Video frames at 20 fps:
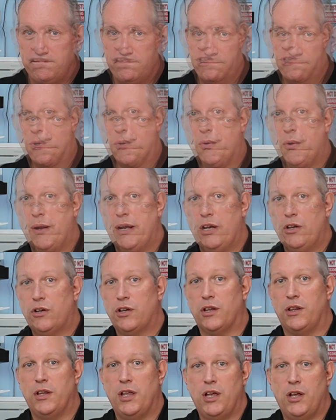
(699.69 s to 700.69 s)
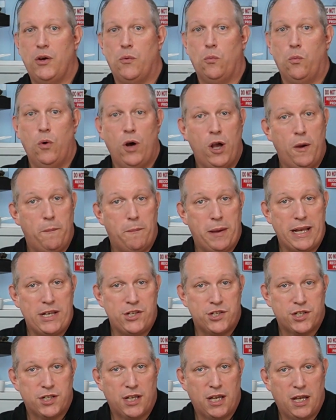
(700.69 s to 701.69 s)
So a quick look at the
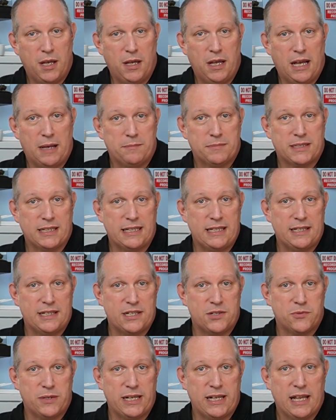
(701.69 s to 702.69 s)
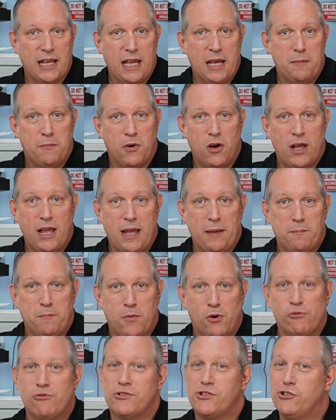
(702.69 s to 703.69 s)
workbench uh, update this week. My
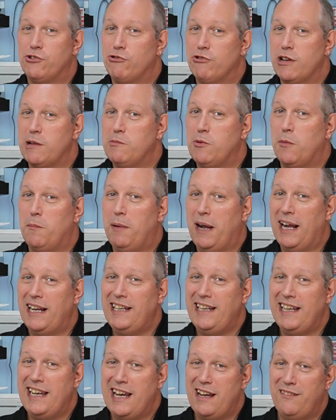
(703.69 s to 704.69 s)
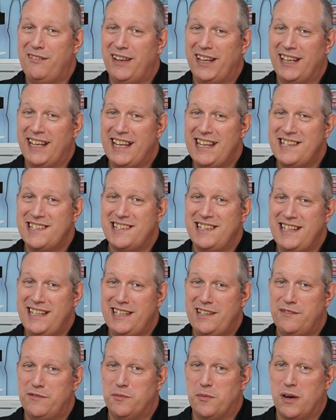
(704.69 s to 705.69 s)
moratorium on painting anything that isn't
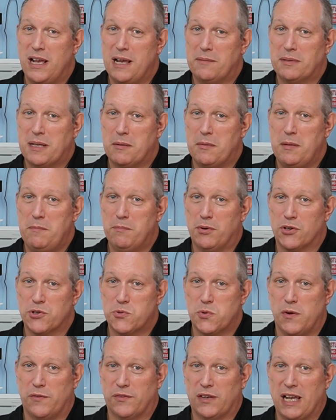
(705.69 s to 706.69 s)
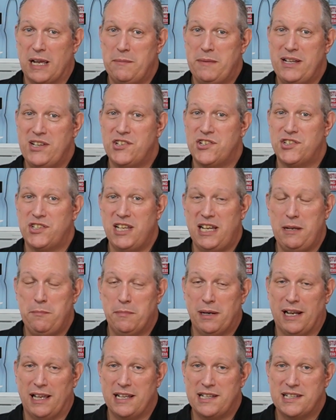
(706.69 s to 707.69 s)
needed for my upcoming Bosworth game is still in
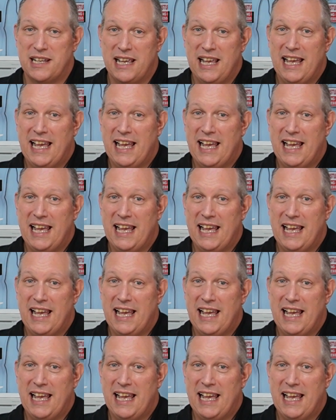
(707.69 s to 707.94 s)
place,